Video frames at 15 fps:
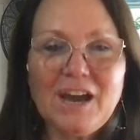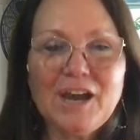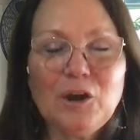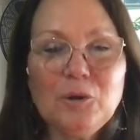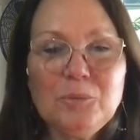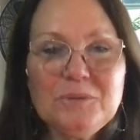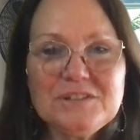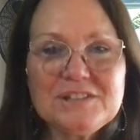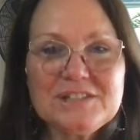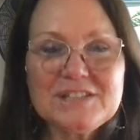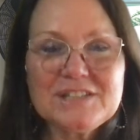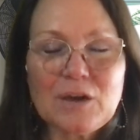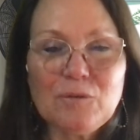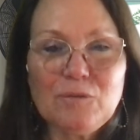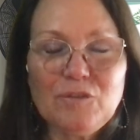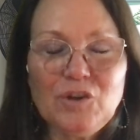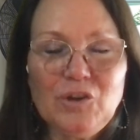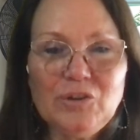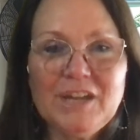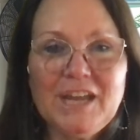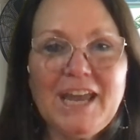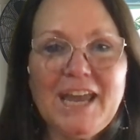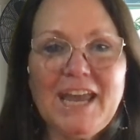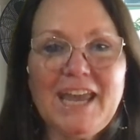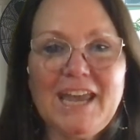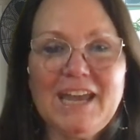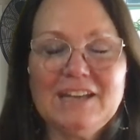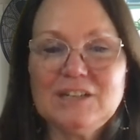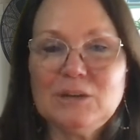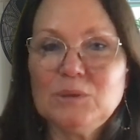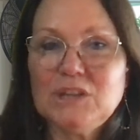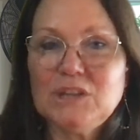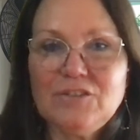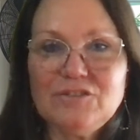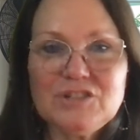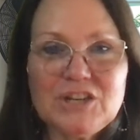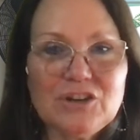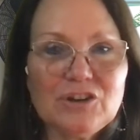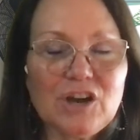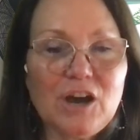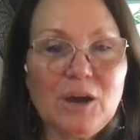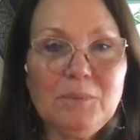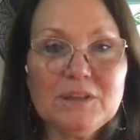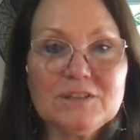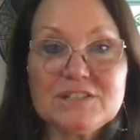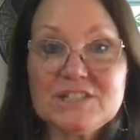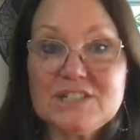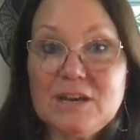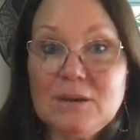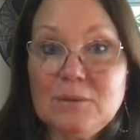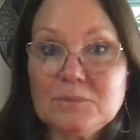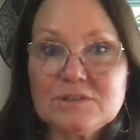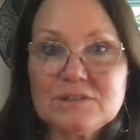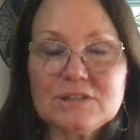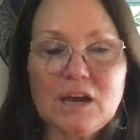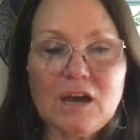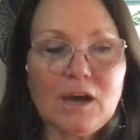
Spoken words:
I hope this is helpful, and I would love to hear comments, tips,